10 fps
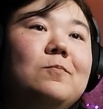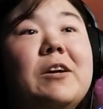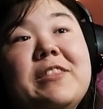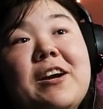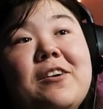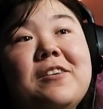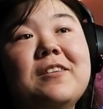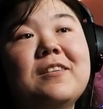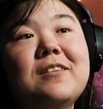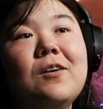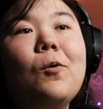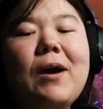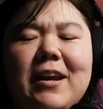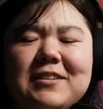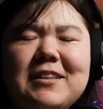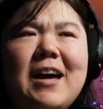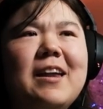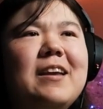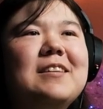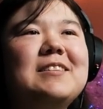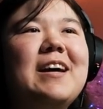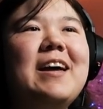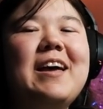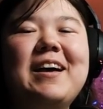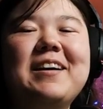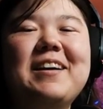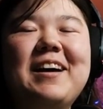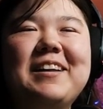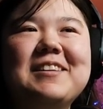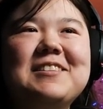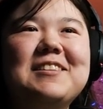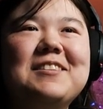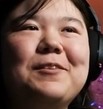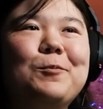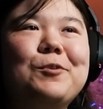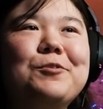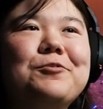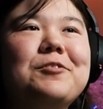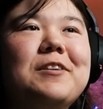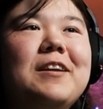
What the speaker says: Right there. Wait, is that Allison the wolf?